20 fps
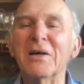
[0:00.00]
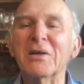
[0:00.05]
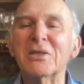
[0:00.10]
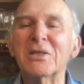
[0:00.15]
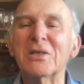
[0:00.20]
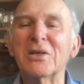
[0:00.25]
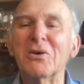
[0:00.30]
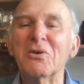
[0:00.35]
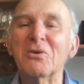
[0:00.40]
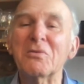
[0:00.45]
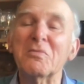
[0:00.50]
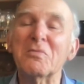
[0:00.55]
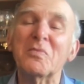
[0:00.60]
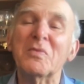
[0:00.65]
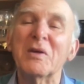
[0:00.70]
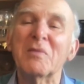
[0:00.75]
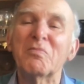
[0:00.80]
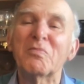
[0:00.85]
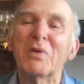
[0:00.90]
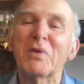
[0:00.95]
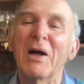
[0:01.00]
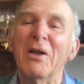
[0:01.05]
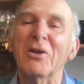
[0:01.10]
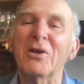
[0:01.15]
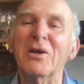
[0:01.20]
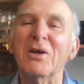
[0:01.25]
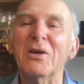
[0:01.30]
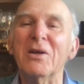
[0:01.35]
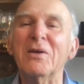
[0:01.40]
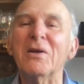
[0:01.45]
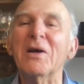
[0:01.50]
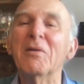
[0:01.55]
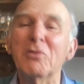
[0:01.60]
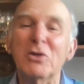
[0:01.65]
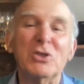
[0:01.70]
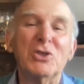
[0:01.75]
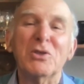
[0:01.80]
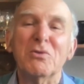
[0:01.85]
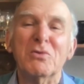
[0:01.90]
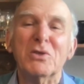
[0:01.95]
So partly, I
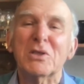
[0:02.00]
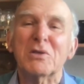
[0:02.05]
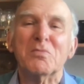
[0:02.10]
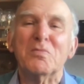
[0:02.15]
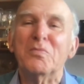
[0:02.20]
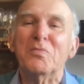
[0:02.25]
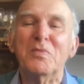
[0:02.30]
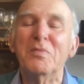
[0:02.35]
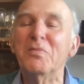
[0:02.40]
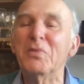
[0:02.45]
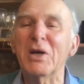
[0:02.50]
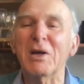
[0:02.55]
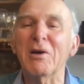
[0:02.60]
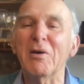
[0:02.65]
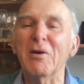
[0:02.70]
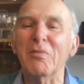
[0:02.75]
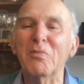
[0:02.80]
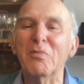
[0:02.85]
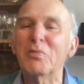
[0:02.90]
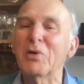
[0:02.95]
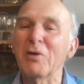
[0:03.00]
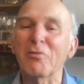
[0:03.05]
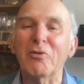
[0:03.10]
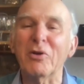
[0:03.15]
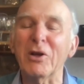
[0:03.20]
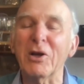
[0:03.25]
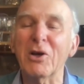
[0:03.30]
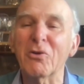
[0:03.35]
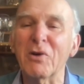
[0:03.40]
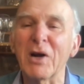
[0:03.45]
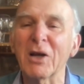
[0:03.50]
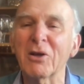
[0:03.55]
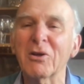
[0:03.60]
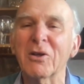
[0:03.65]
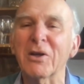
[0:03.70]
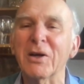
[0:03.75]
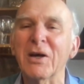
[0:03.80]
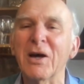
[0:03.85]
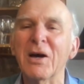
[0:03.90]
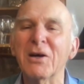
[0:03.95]
mean, she was perfectly
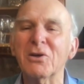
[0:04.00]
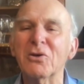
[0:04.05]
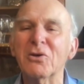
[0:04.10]
correctly. I